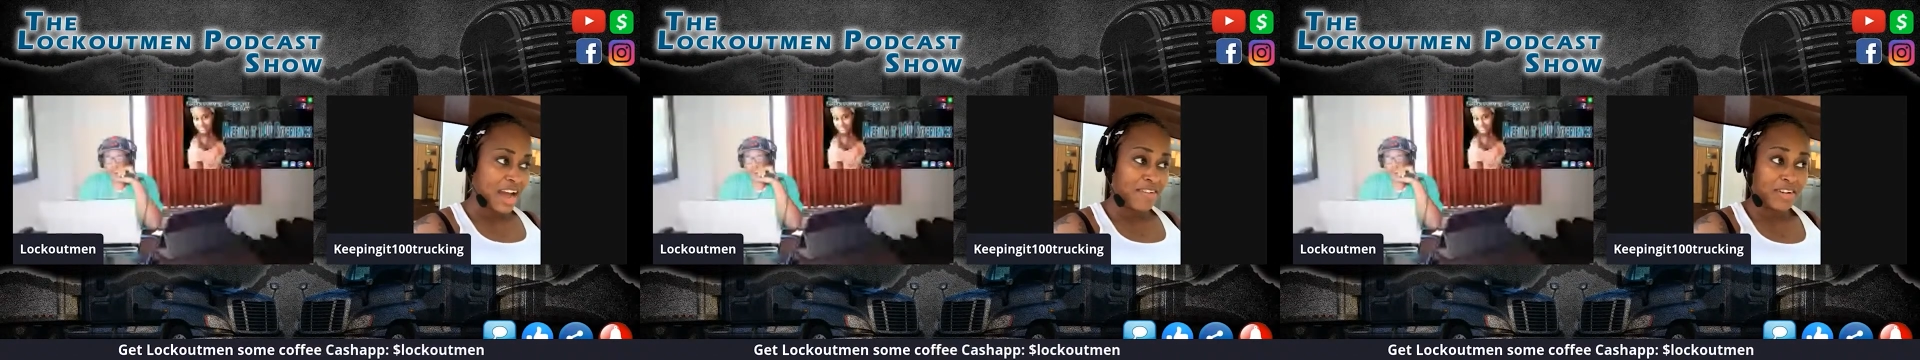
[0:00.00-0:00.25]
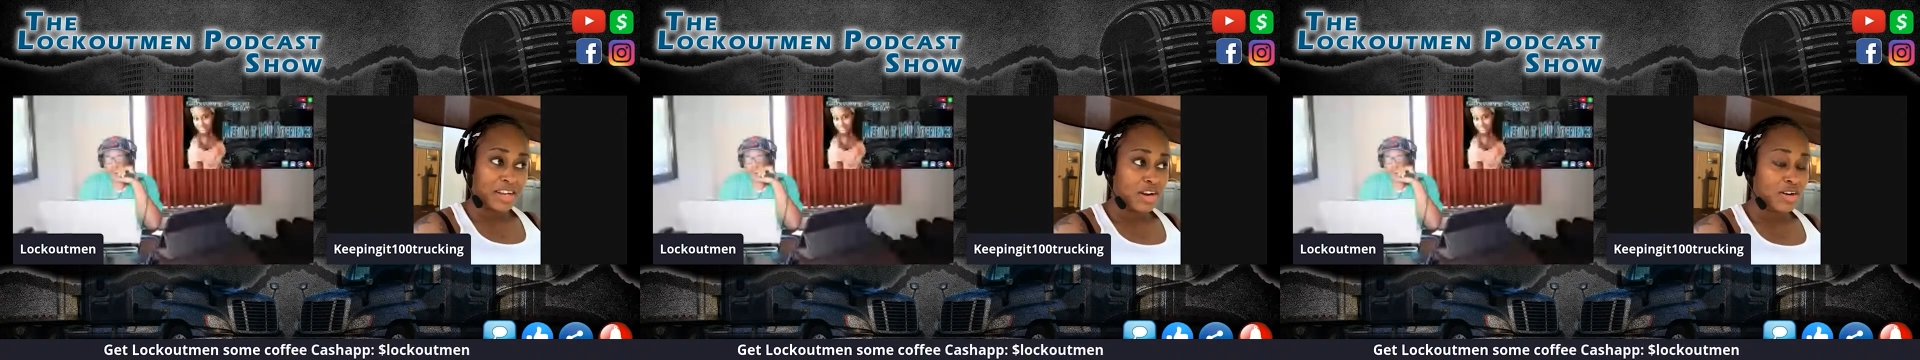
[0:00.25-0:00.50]
I
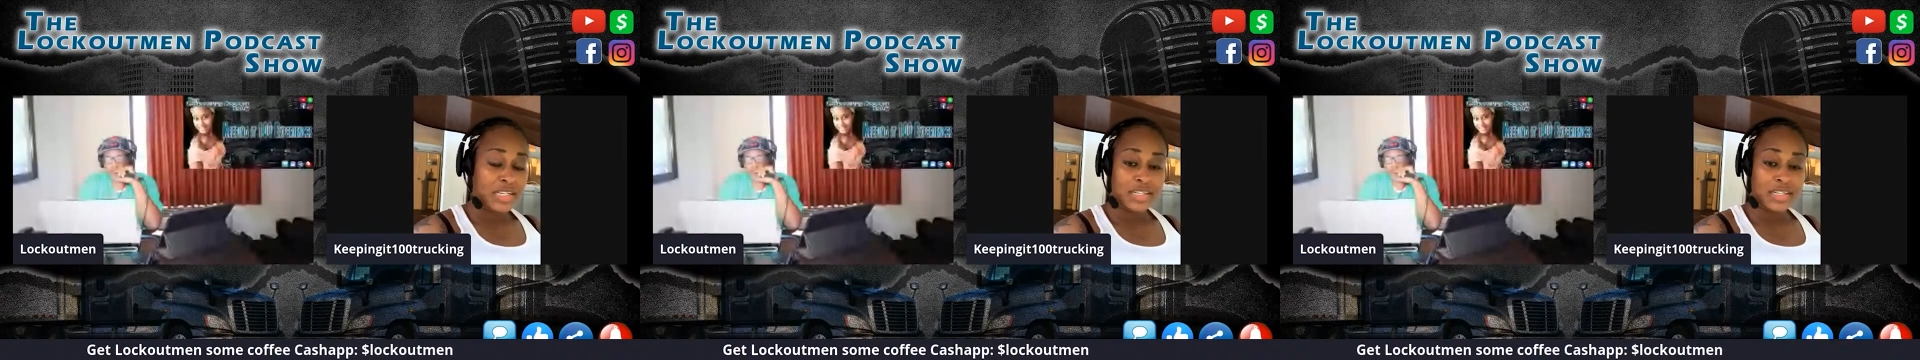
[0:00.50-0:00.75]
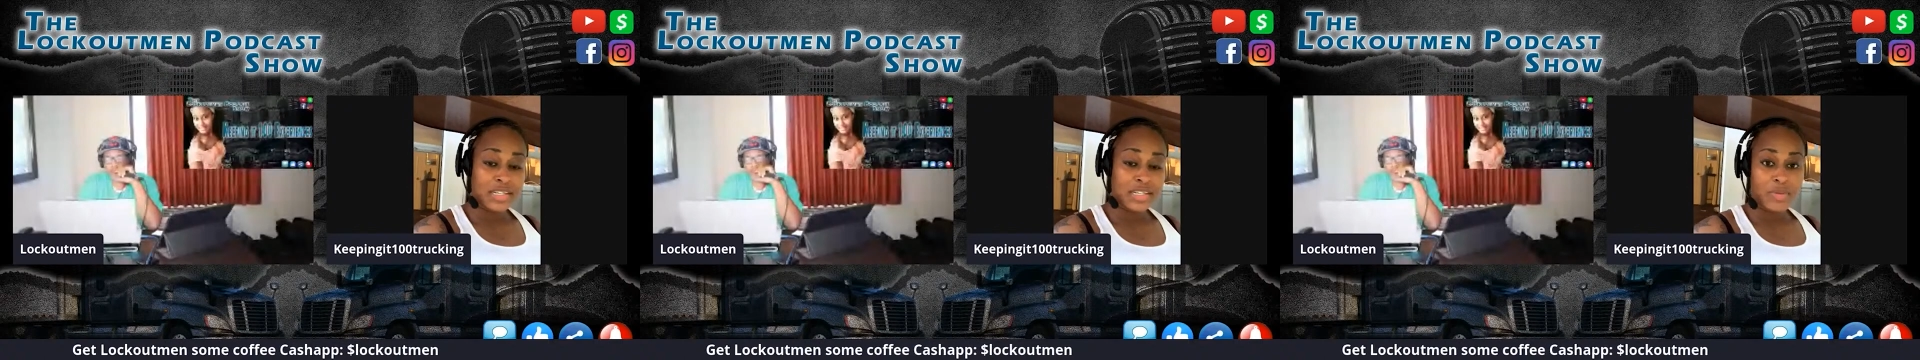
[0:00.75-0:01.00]
really don't even
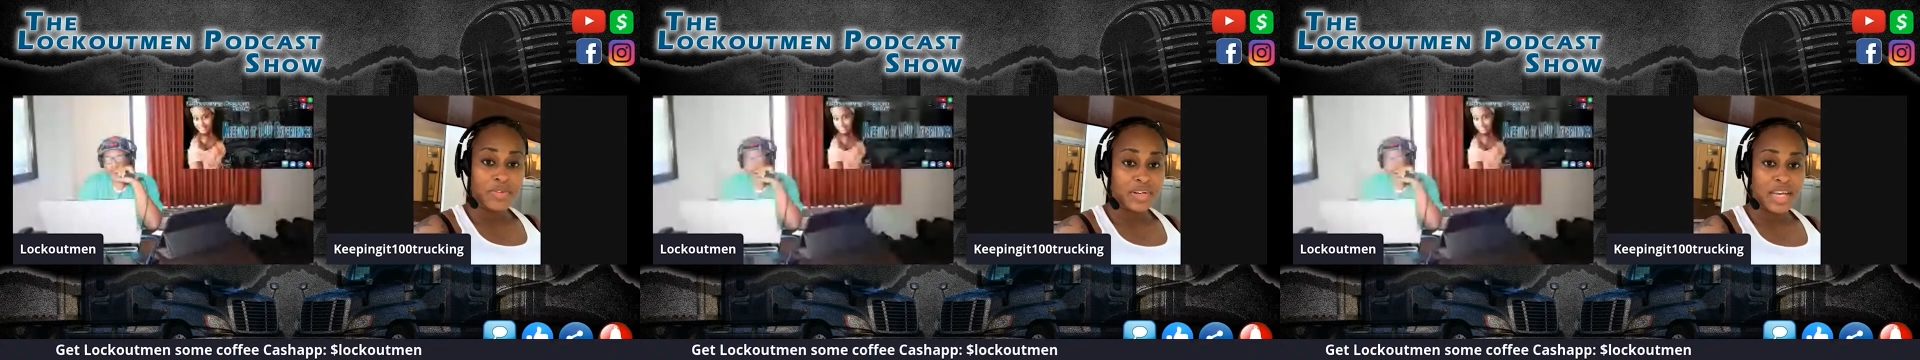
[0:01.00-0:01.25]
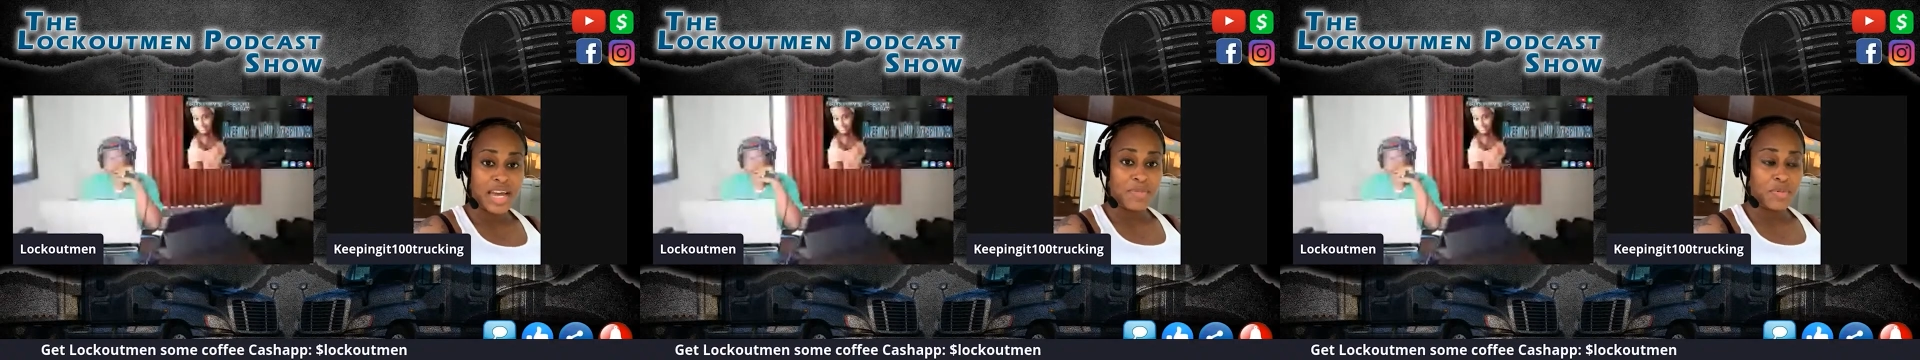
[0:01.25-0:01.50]
know what
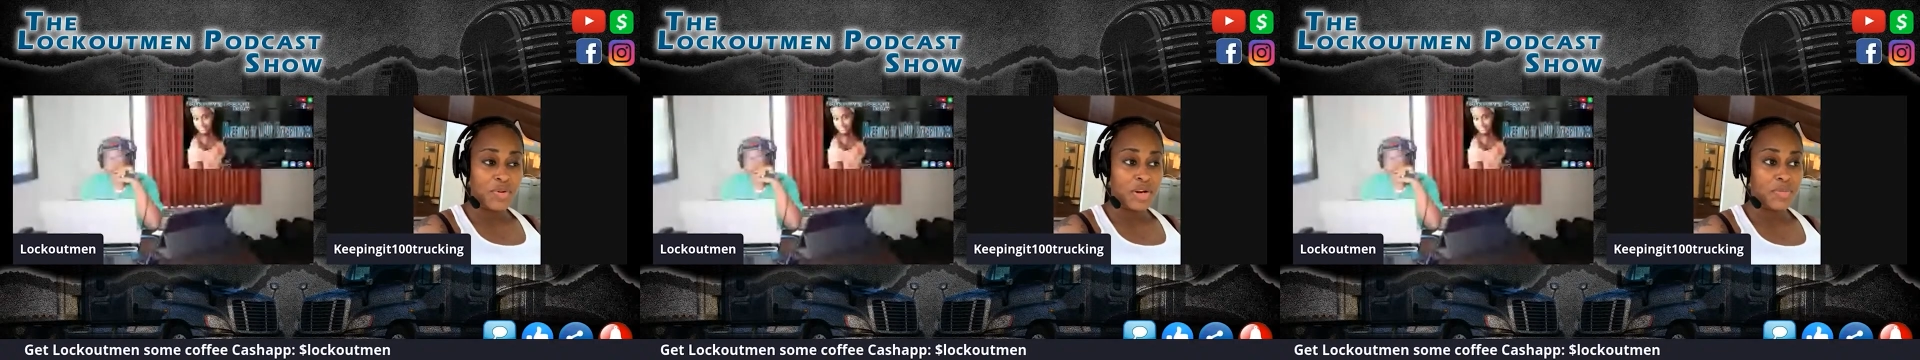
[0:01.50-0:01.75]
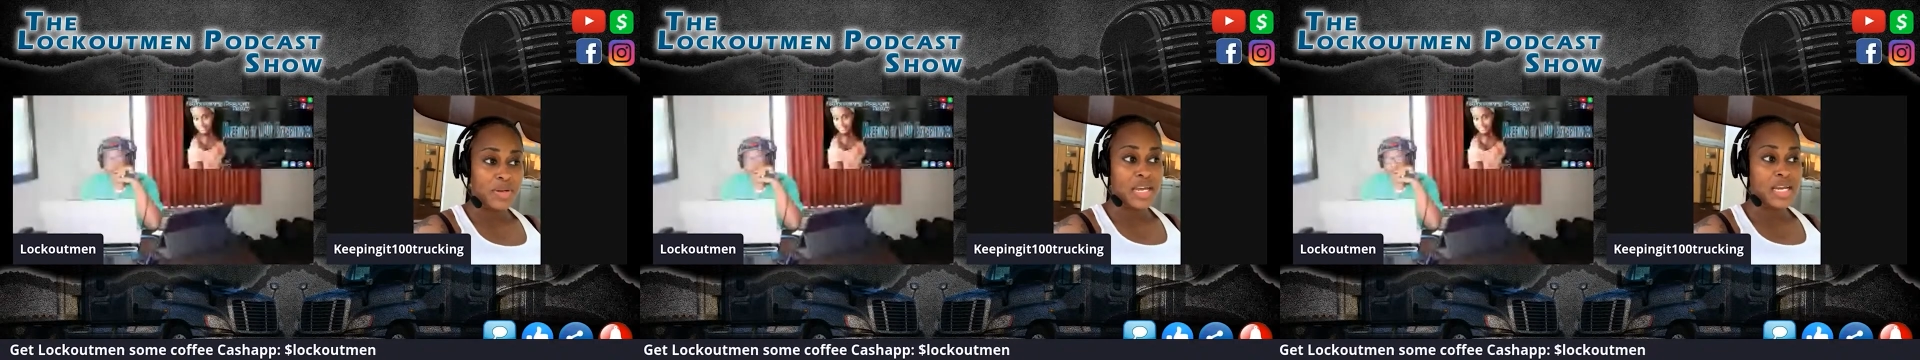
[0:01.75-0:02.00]
really happened with
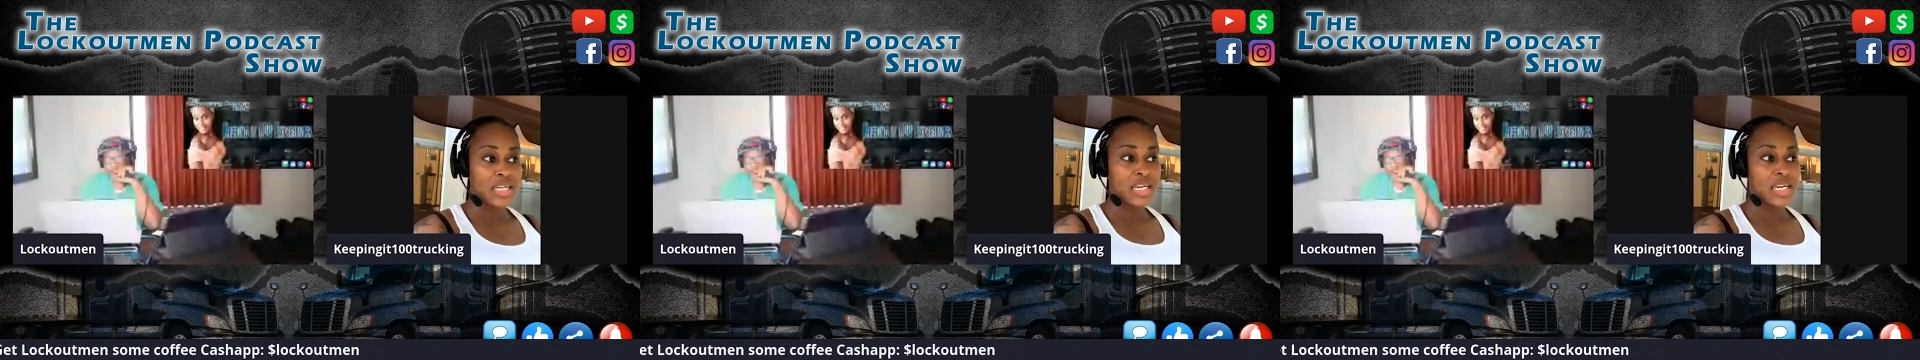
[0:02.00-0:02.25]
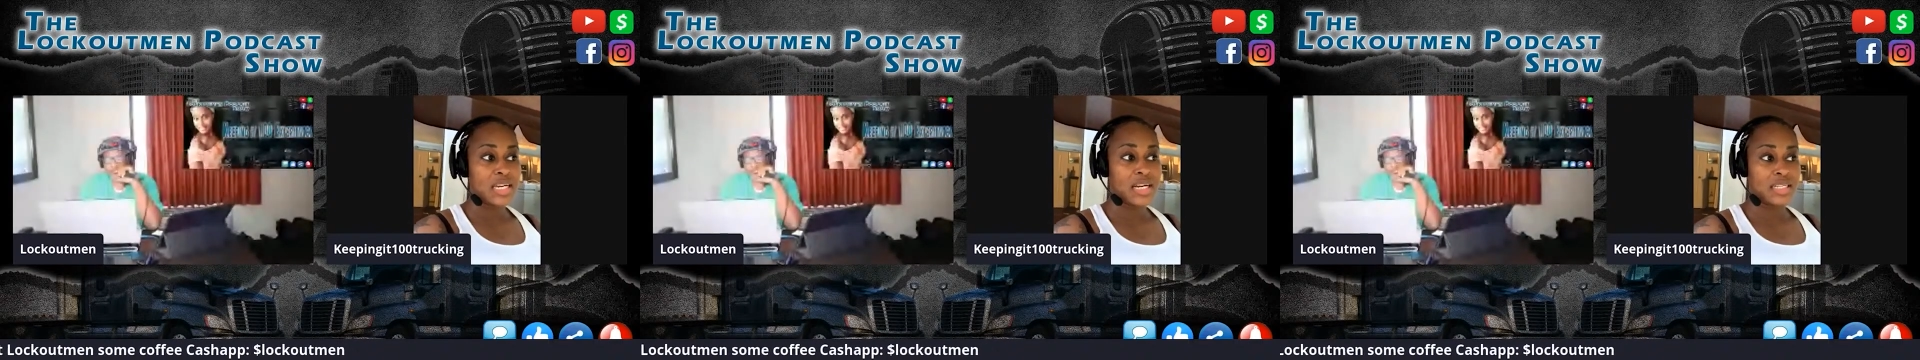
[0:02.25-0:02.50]
it. But they
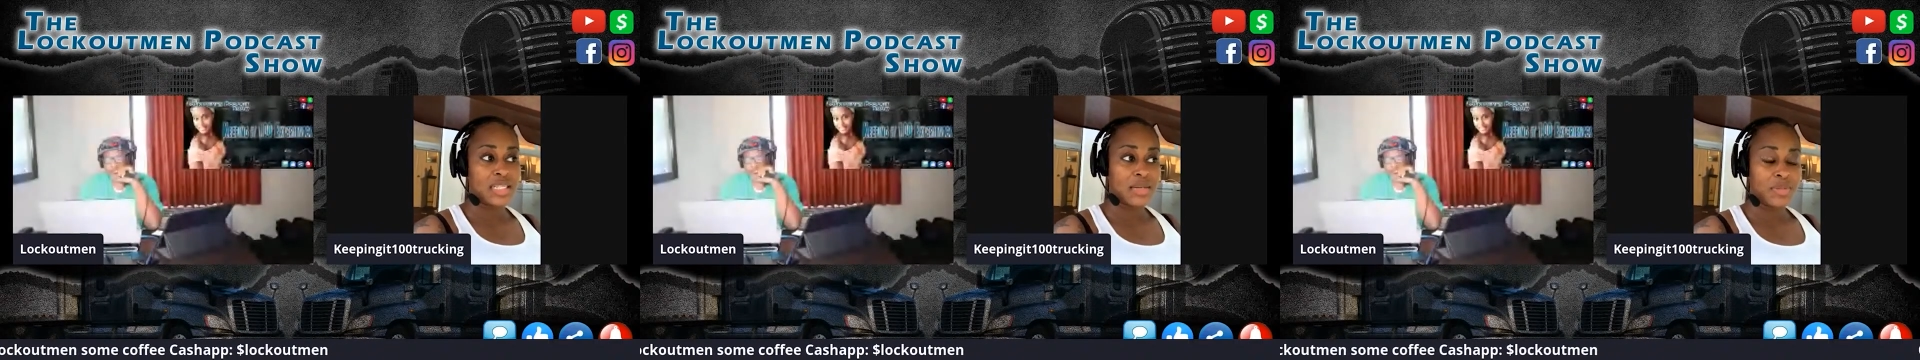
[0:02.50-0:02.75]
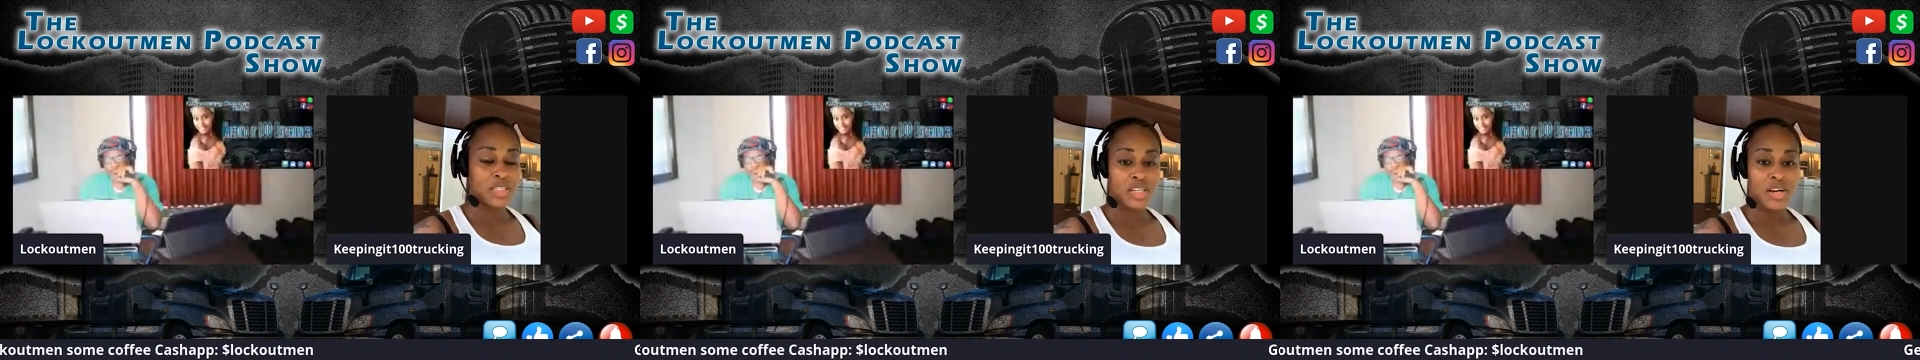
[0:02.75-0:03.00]
did
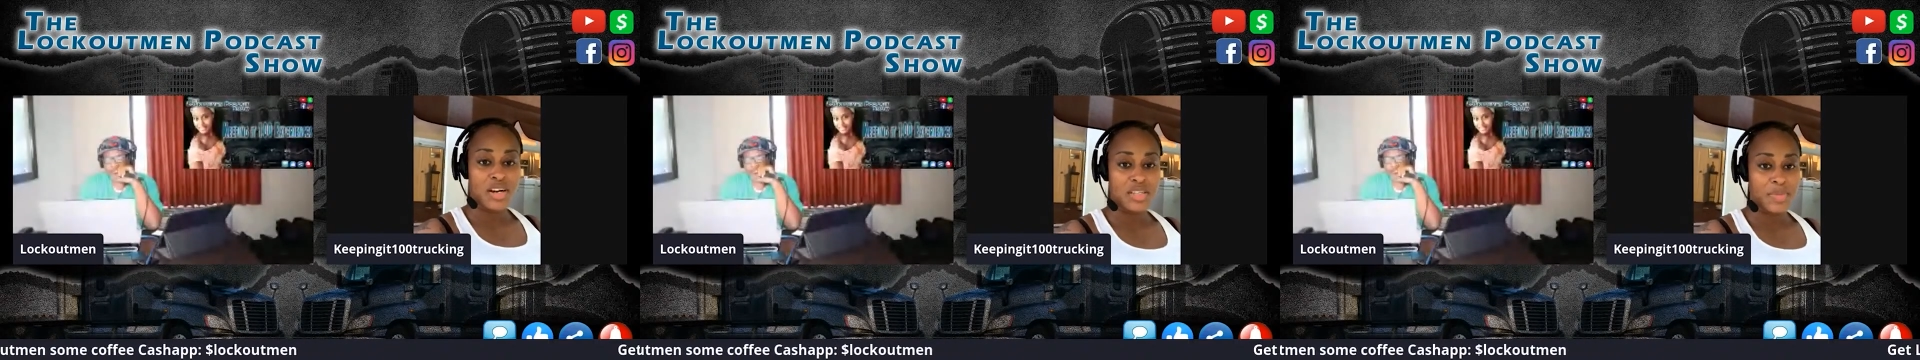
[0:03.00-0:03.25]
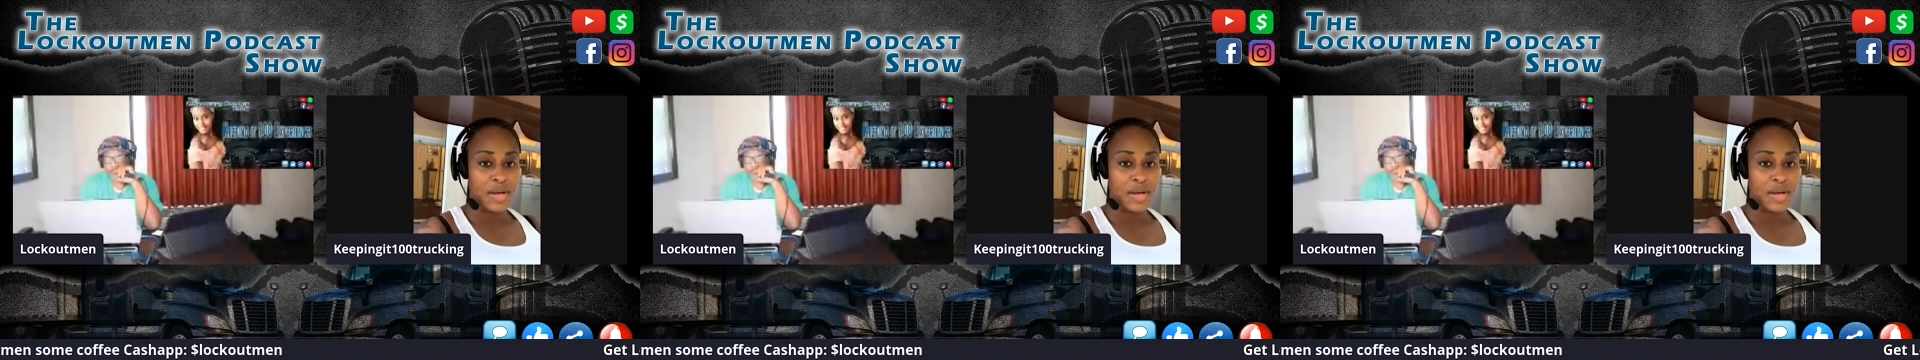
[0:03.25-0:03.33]
attempt to charge him.